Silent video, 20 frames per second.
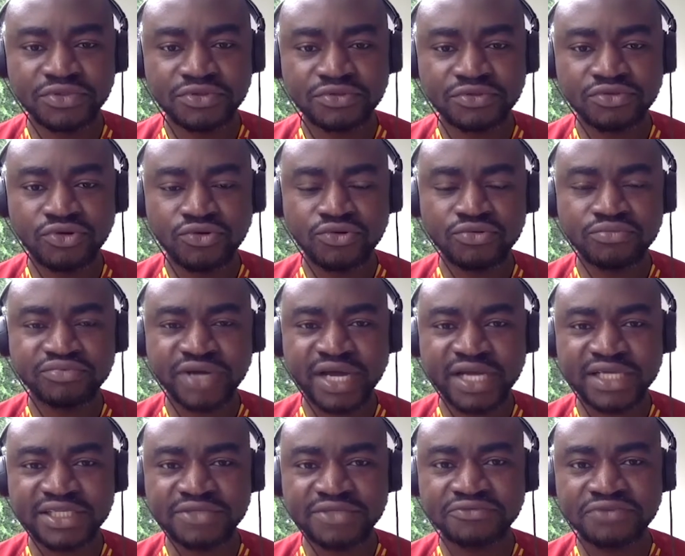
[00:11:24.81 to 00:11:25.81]
Local
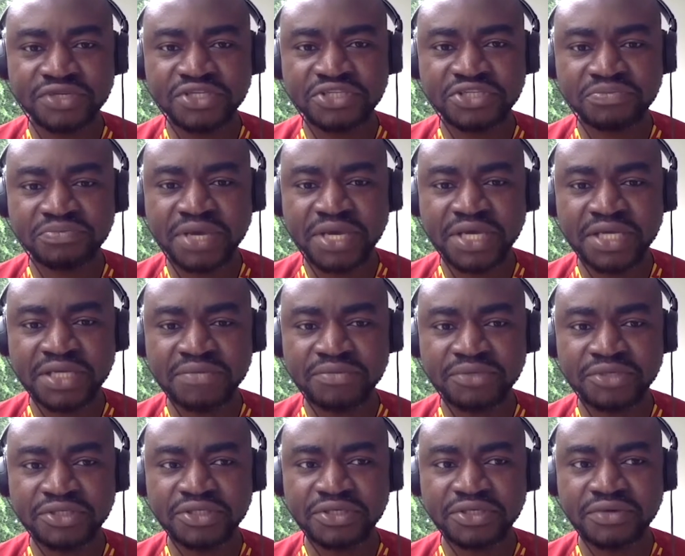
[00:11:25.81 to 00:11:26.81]
brands didn't really spend,
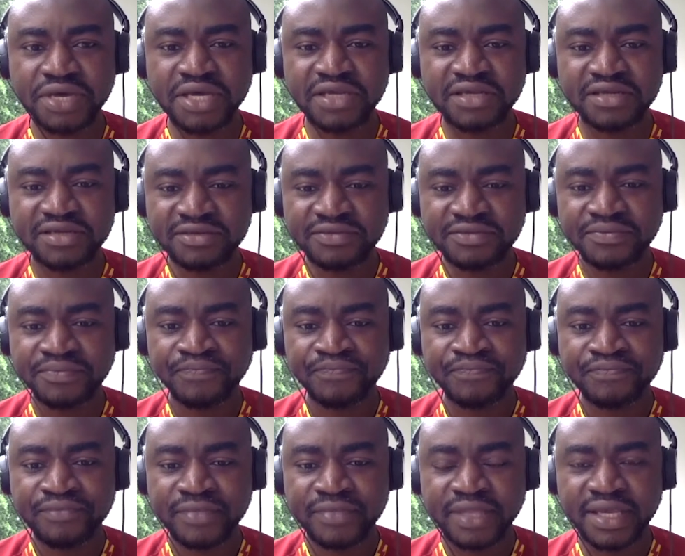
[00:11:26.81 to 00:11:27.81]
but they were in
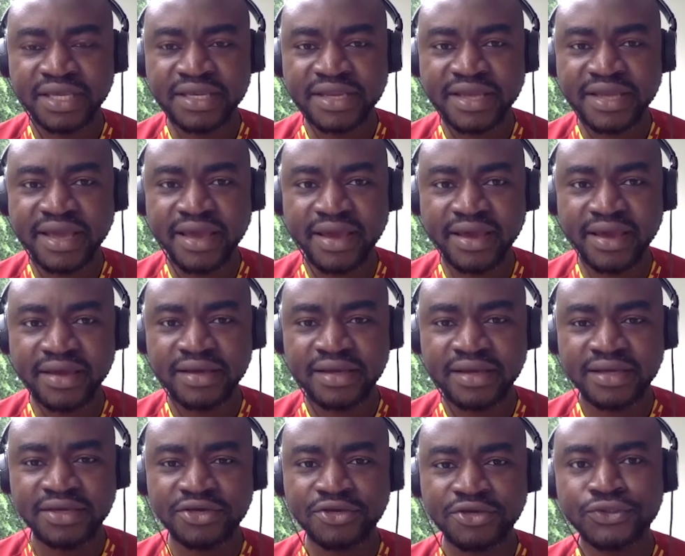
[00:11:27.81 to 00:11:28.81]
there.
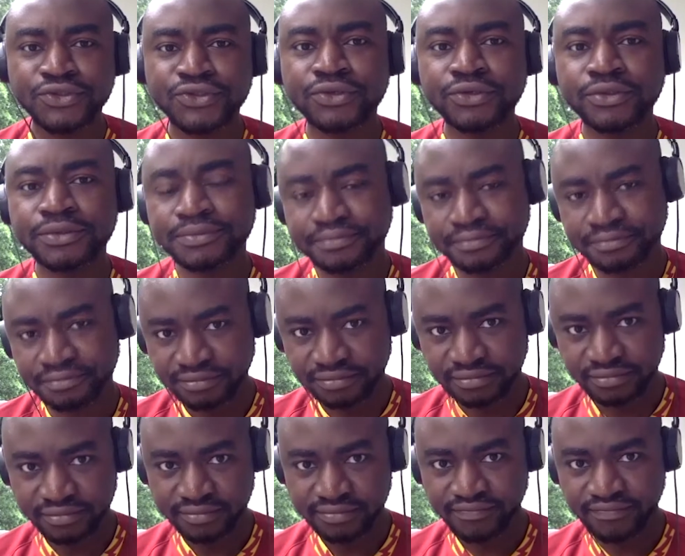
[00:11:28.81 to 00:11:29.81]
So
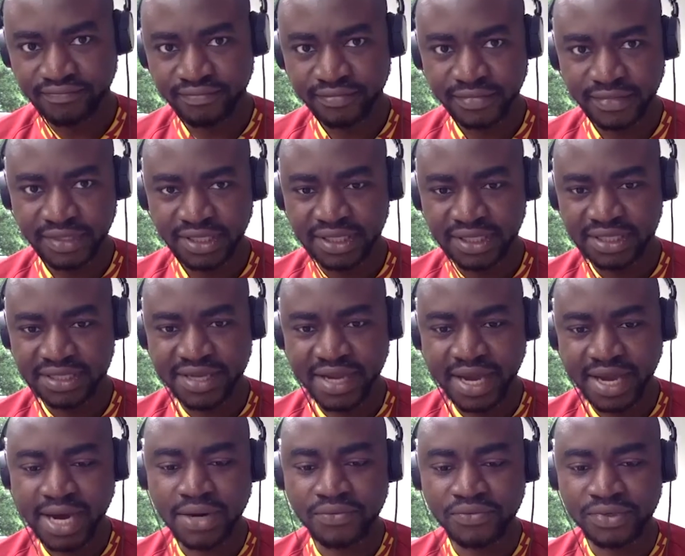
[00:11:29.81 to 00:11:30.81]

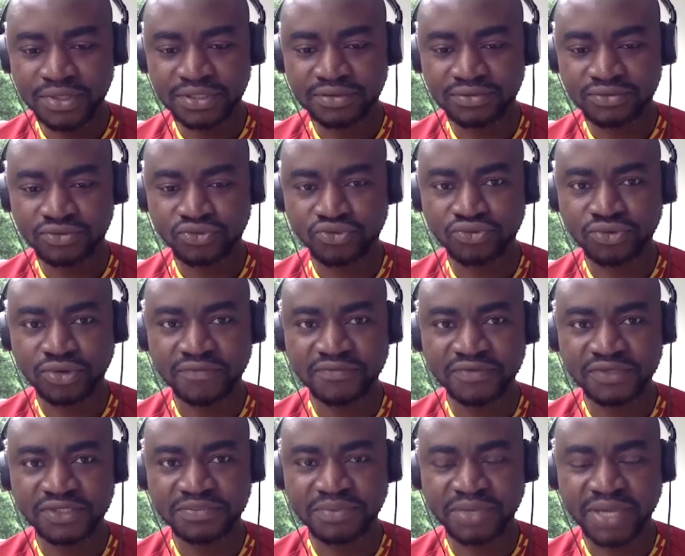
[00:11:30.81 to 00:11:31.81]
now with two of
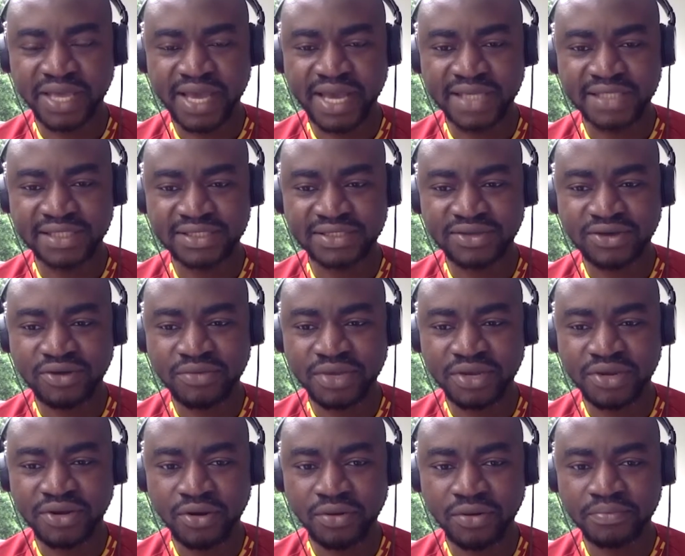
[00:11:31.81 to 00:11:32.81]
these players
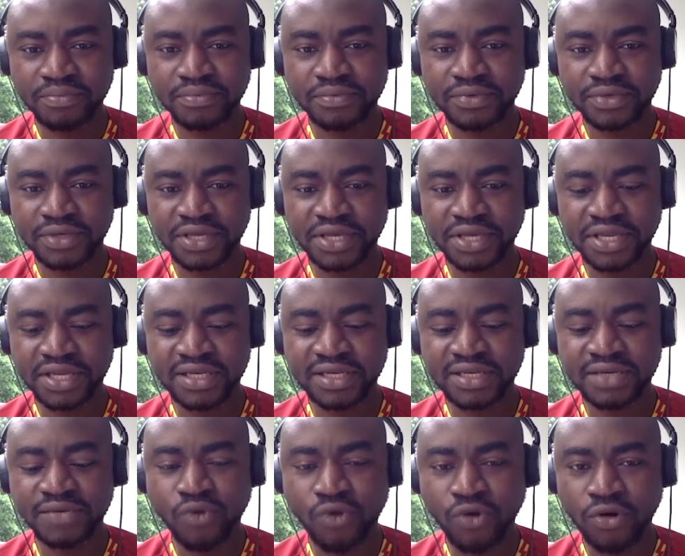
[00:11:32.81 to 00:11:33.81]
coming up in
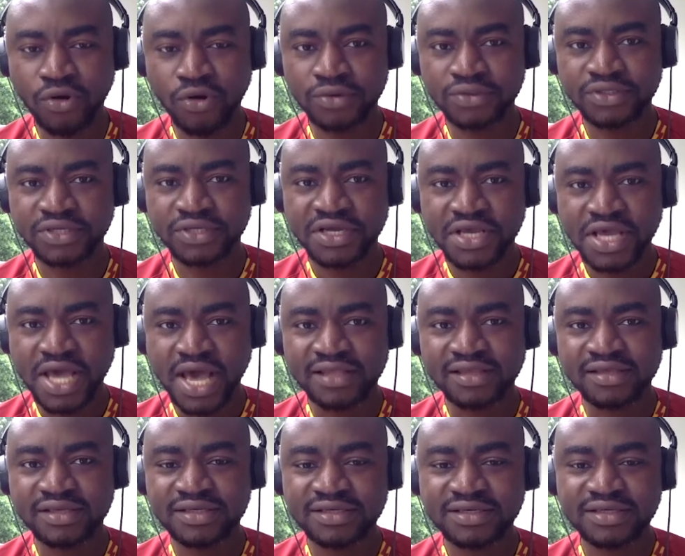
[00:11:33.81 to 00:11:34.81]
the world, I
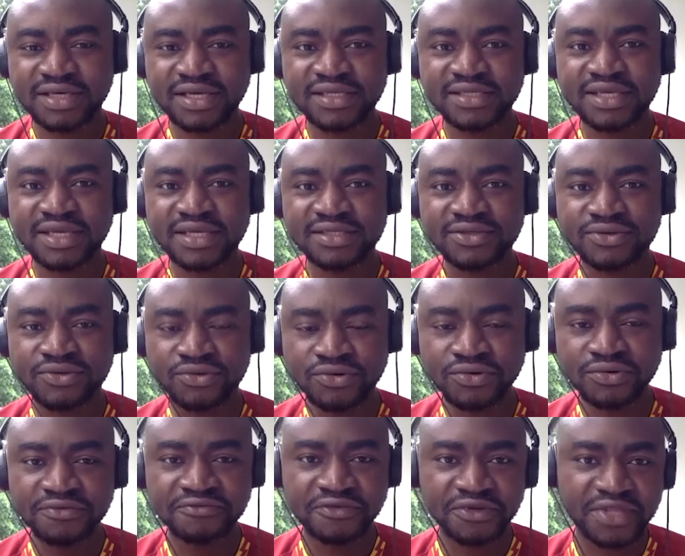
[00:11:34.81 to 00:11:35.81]
think it's
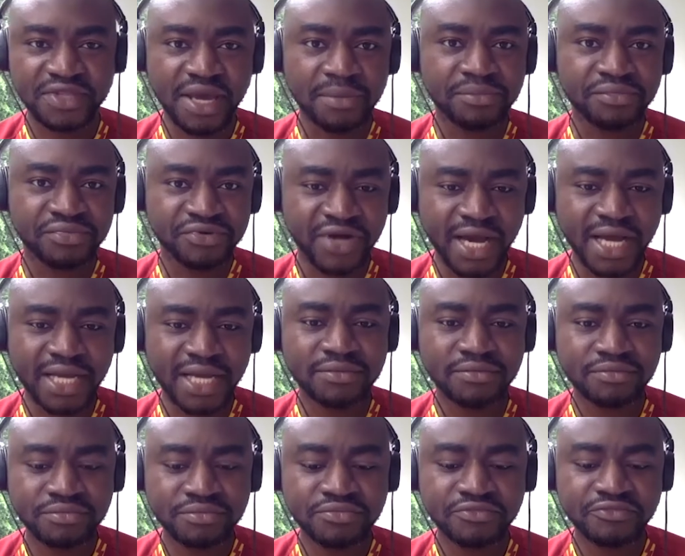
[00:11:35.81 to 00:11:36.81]
good for their
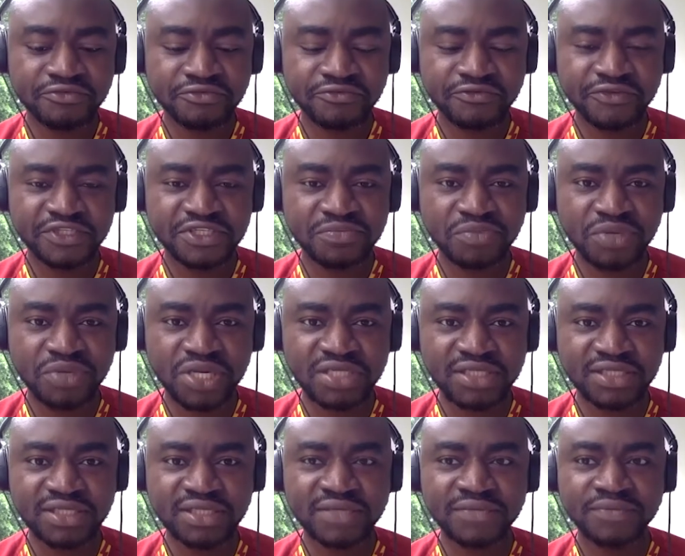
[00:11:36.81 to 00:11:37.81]
brand
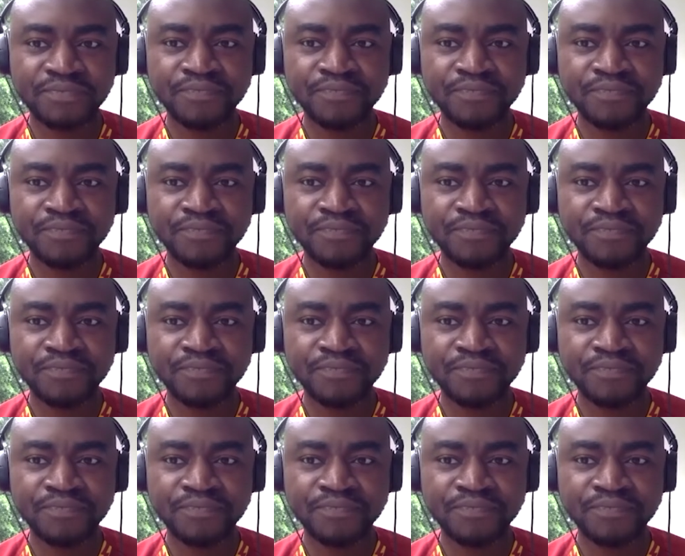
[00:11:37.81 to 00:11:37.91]
visibility,